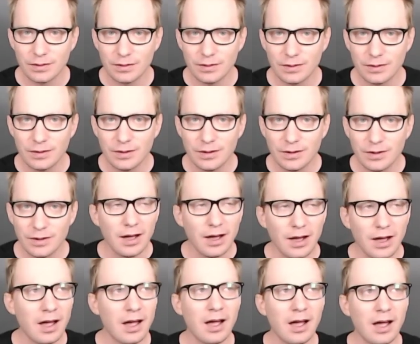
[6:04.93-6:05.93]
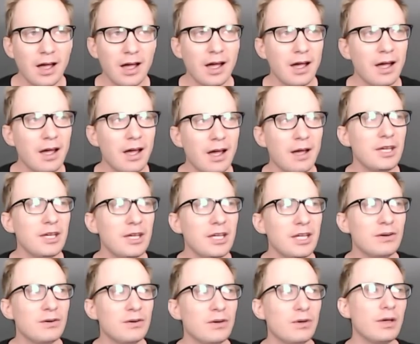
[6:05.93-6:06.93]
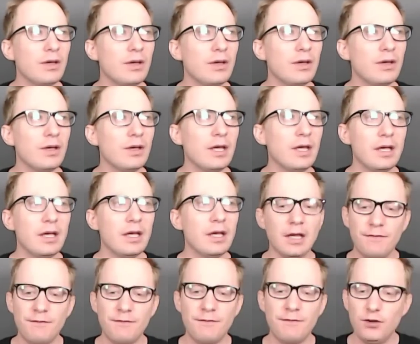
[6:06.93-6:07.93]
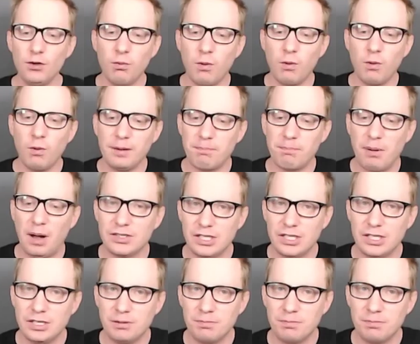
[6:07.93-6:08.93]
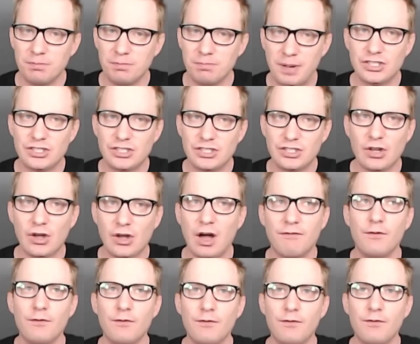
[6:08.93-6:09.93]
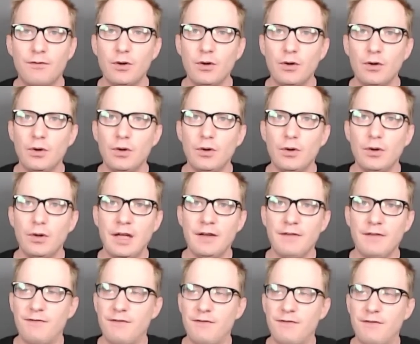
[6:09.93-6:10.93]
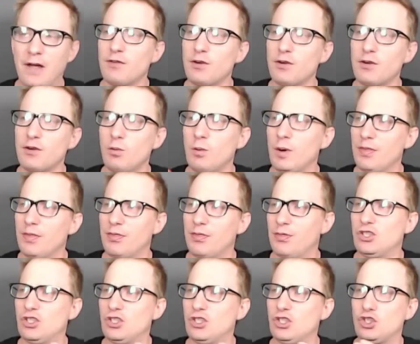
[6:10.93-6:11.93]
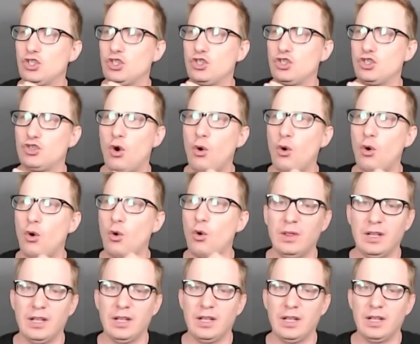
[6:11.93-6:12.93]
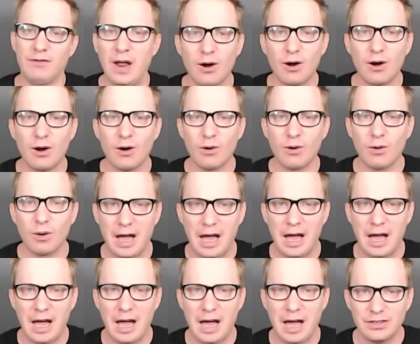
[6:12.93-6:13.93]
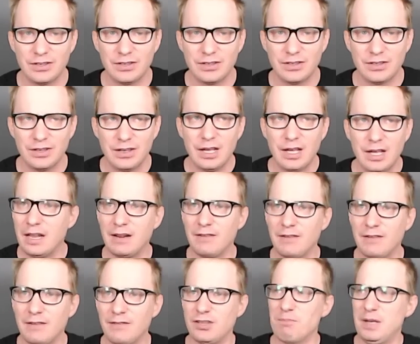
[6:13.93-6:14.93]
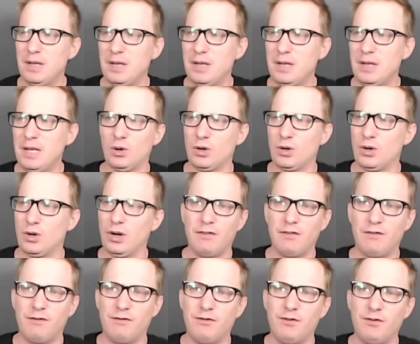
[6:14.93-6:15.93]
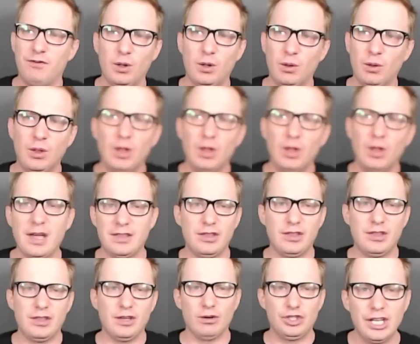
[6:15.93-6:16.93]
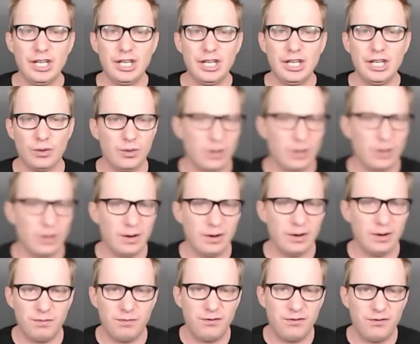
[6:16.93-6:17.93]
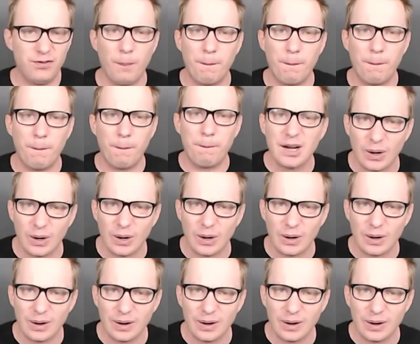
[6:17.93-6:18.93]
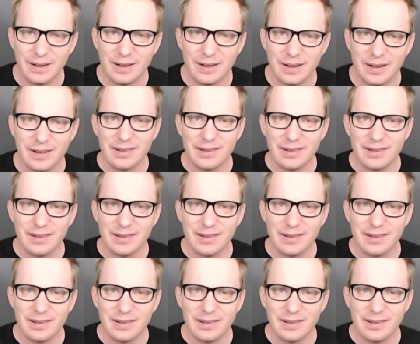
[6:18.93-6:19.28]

I mean, if you want policy based off of if everyone thinks it's totally fair or not, and if some people are going to feel that they're cheated or they're going to feel bitter, like,